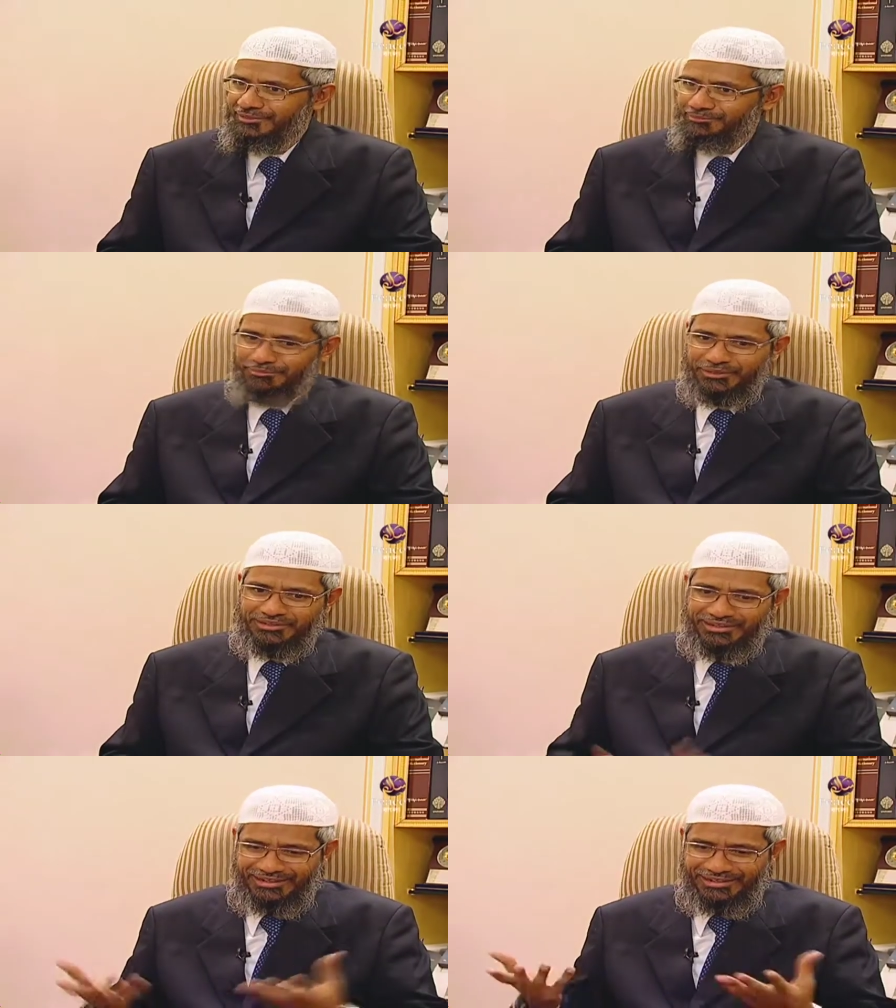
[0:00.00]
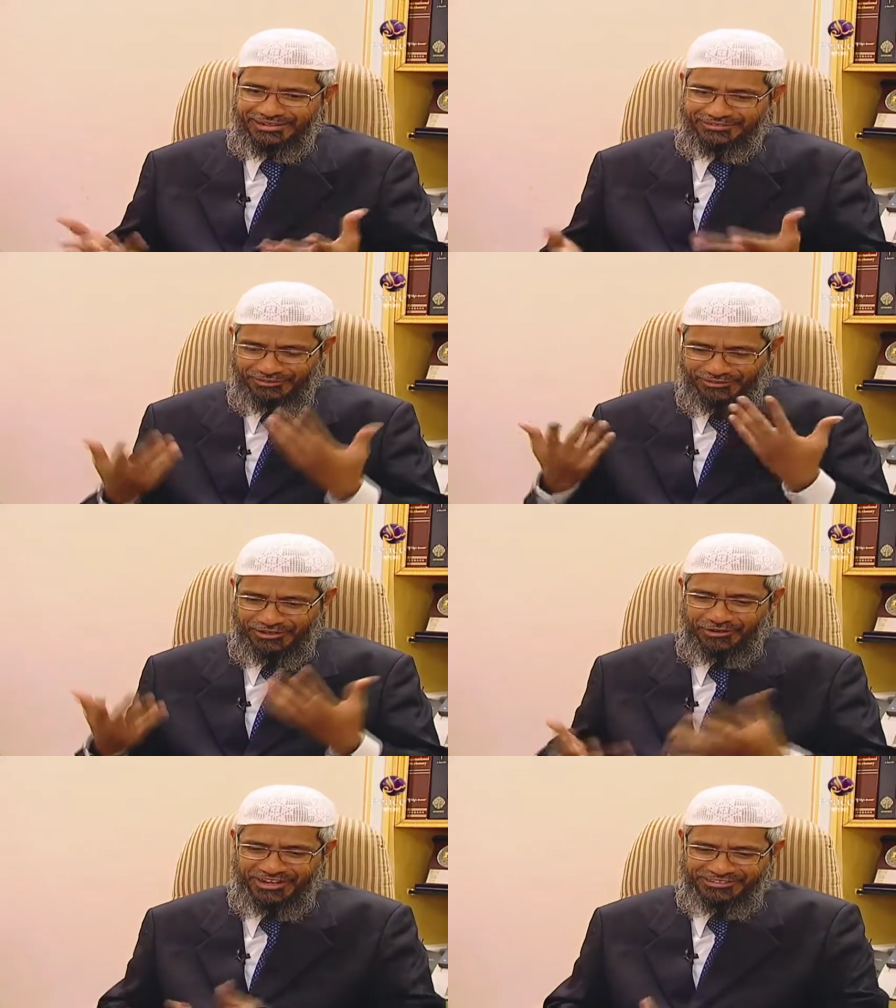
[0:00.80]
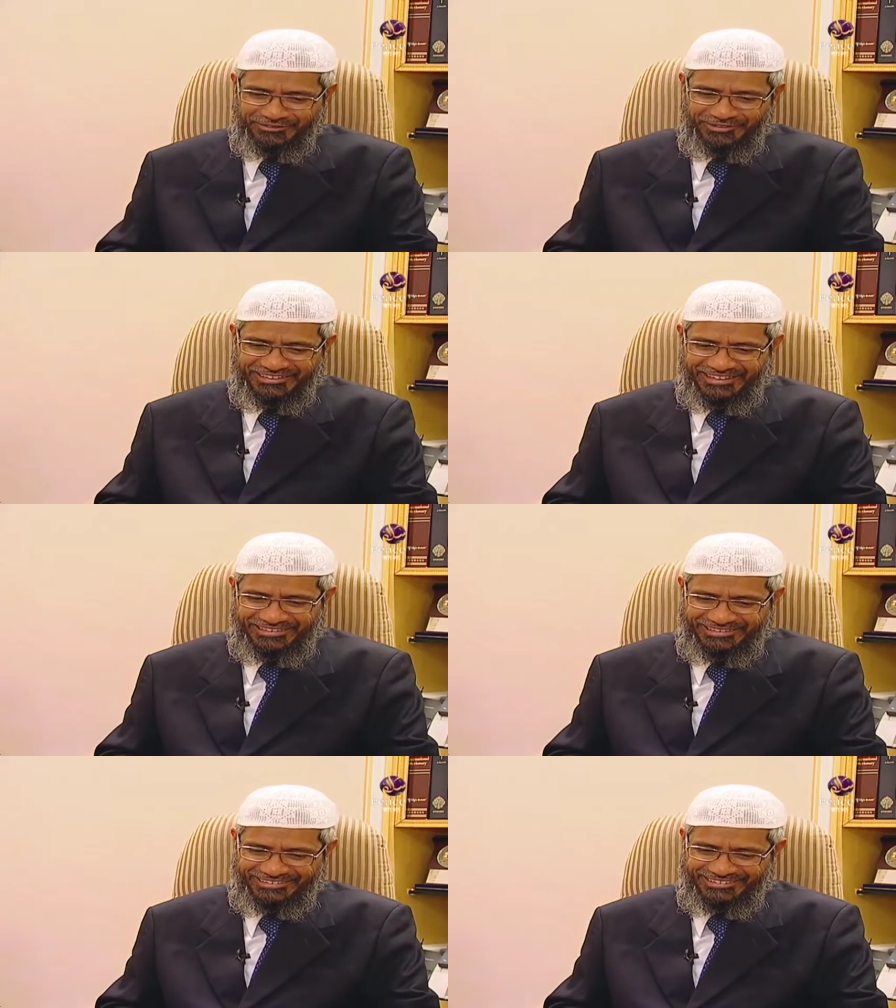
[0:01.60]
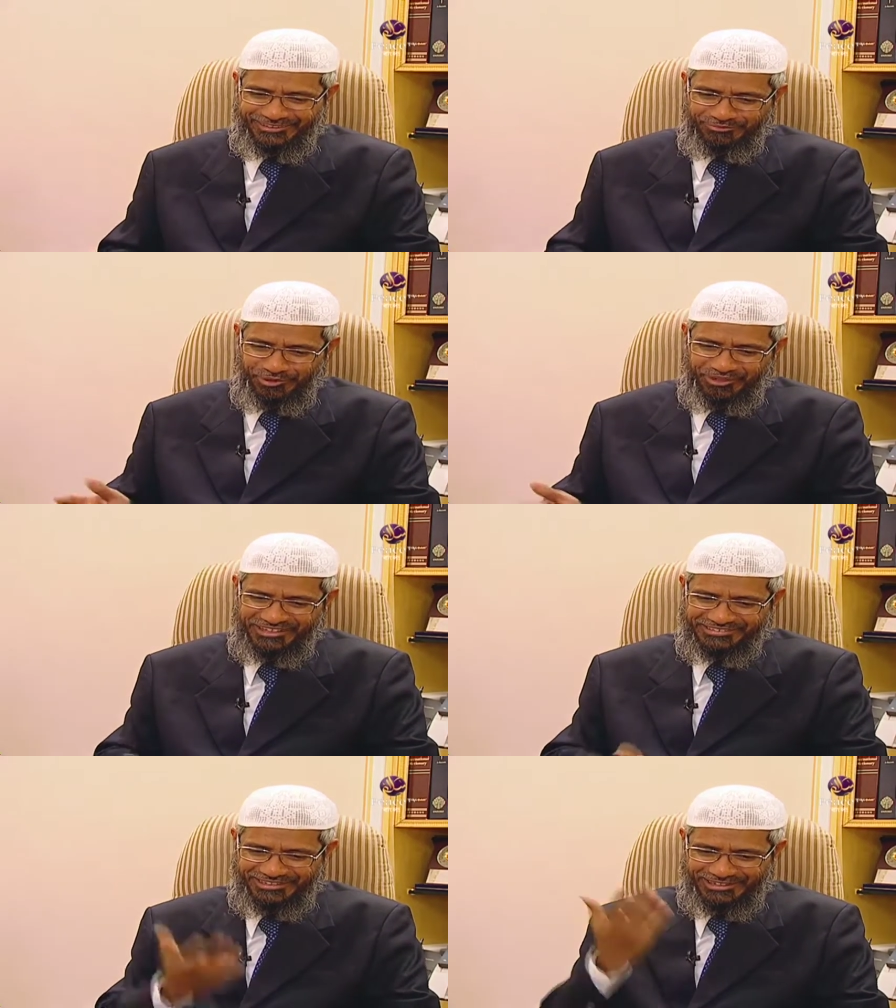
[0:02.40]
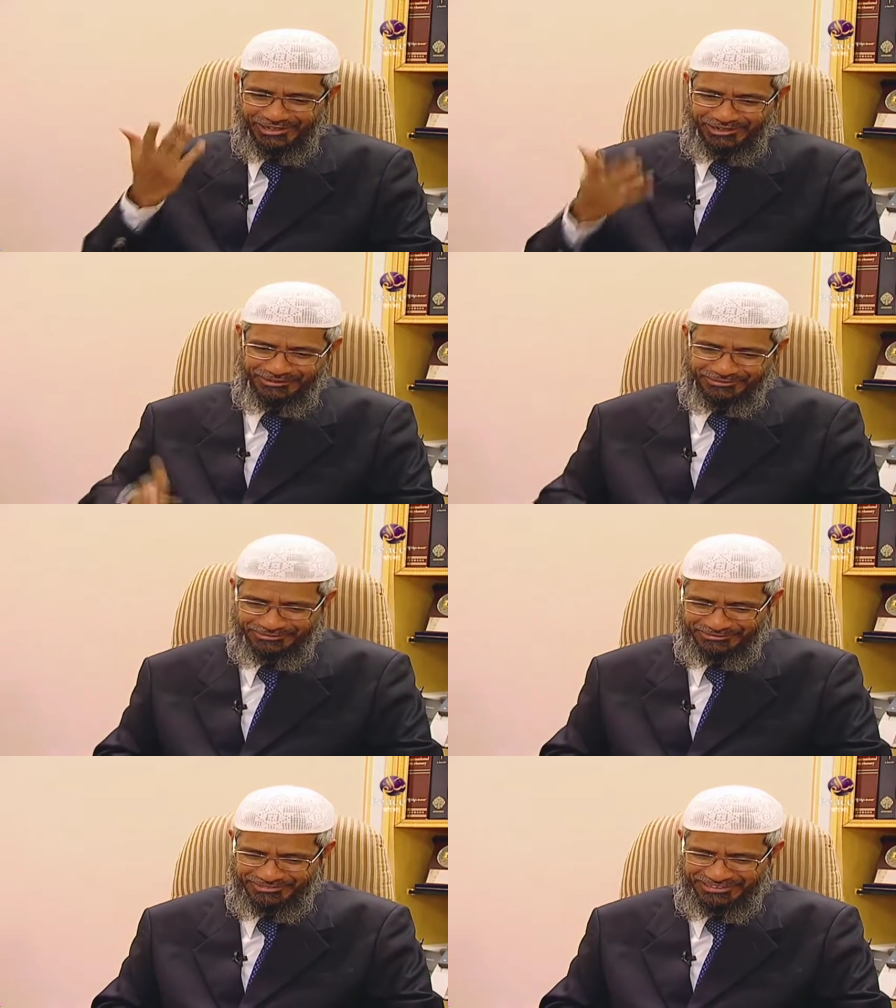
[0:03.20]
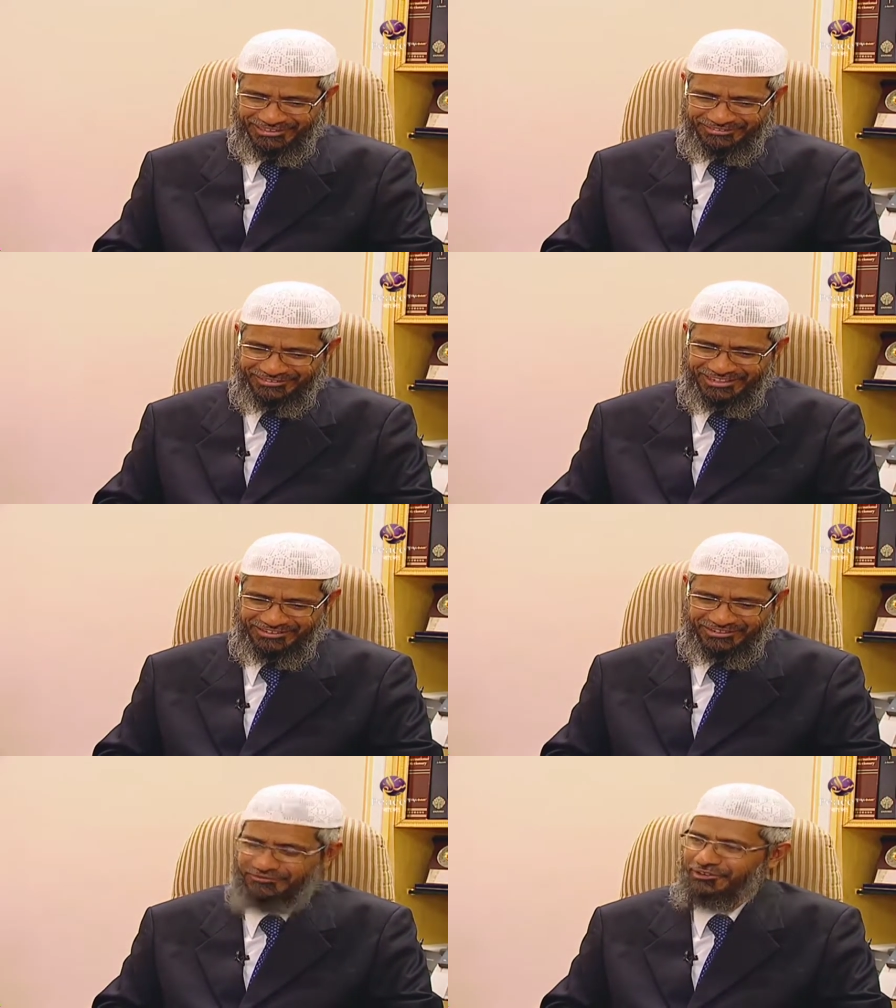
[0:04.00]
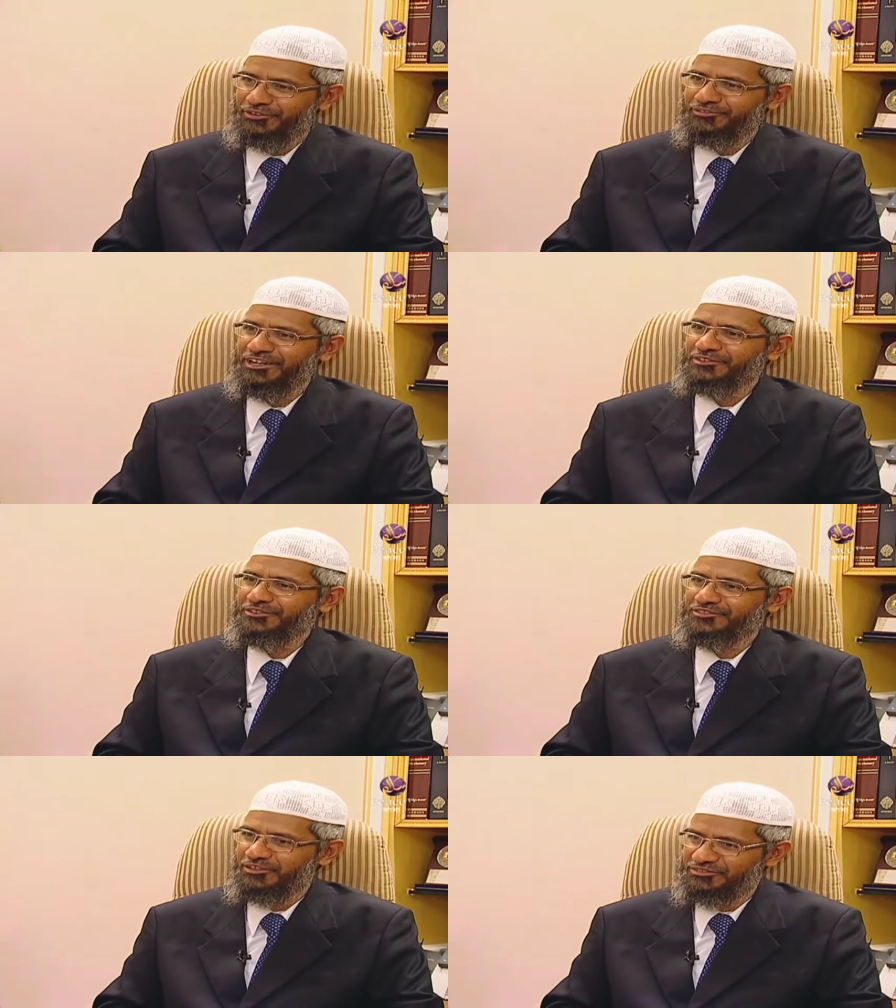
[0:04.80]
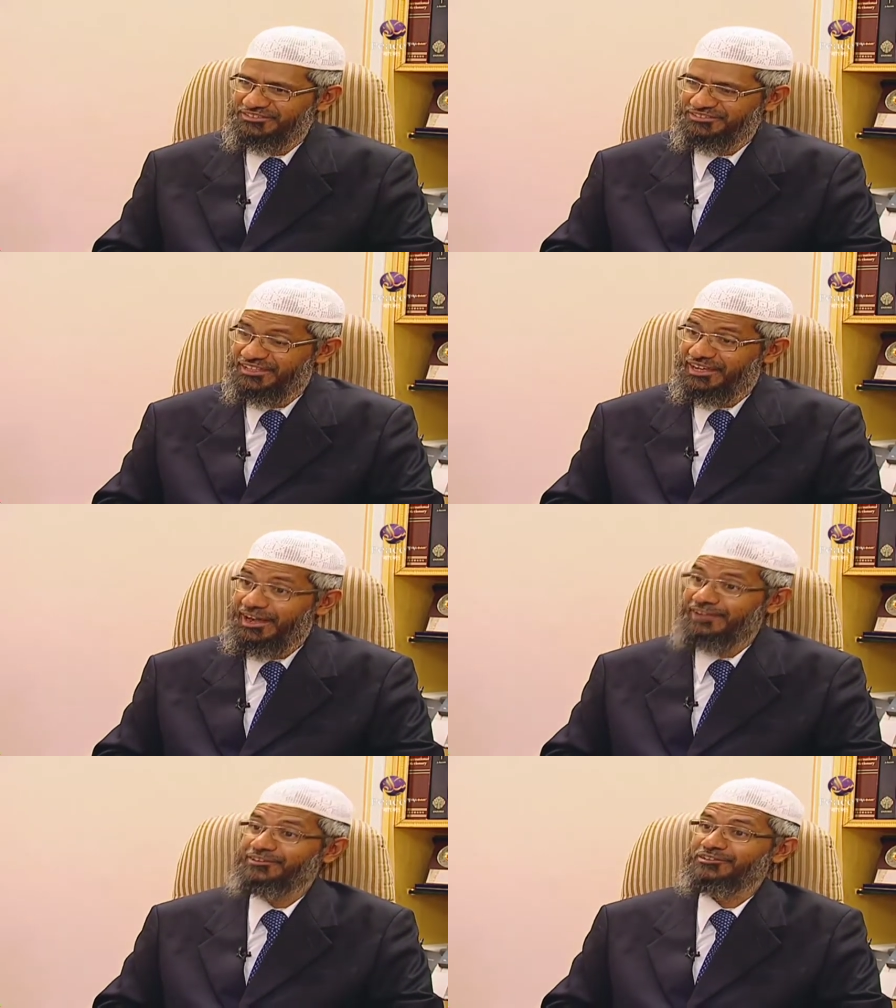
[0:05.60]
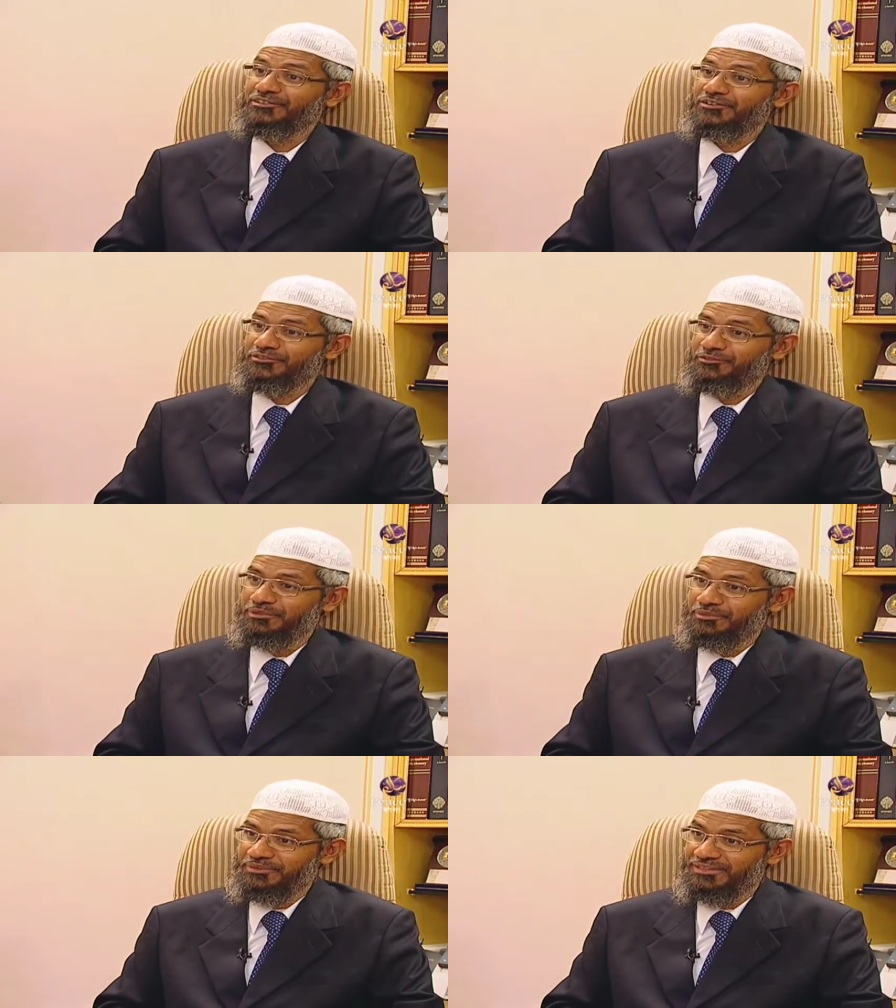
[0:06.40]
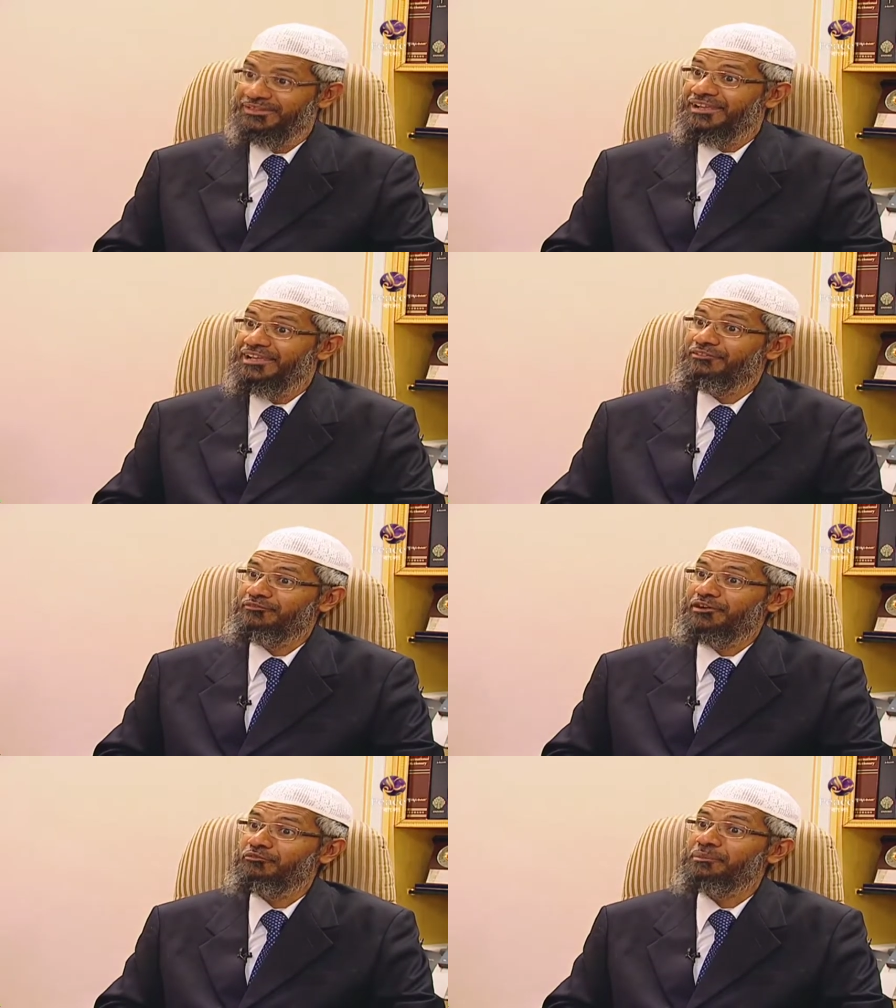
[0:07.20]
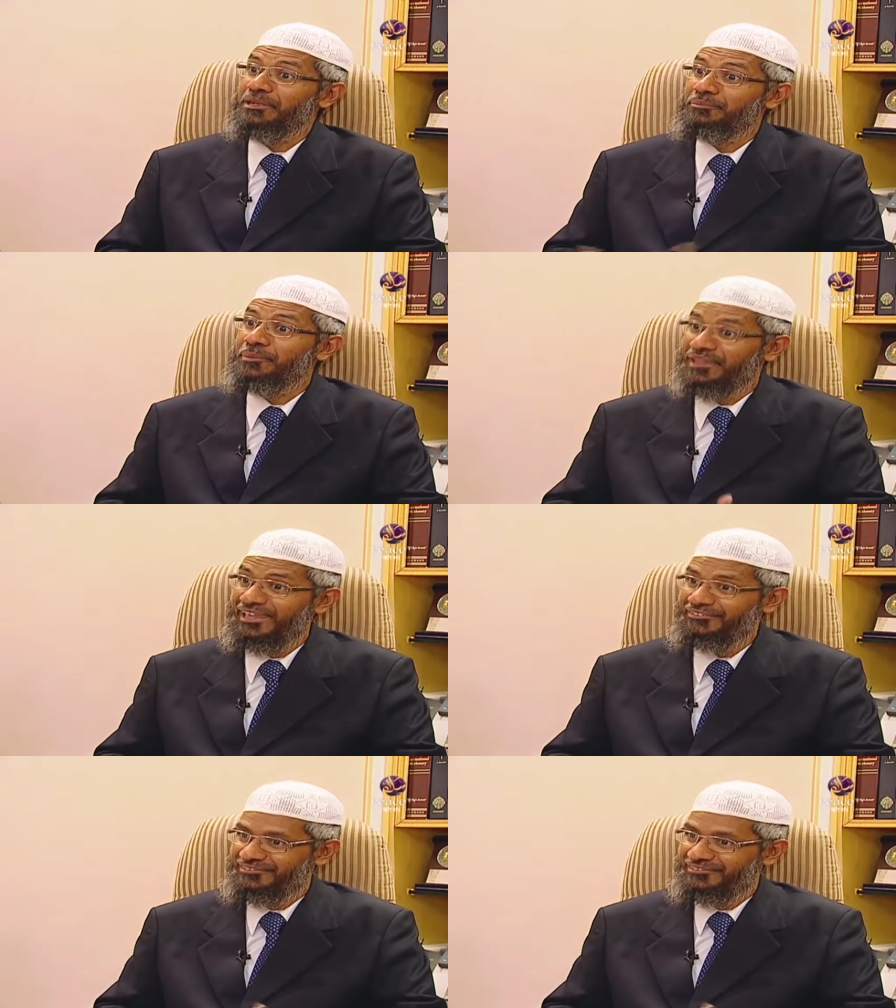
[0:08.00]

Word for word: Right. But Allah has His way, God has His way that it progressed and now we give lectures in front of tens of thousands, hundreds of thousands of people, right. even in front of a million people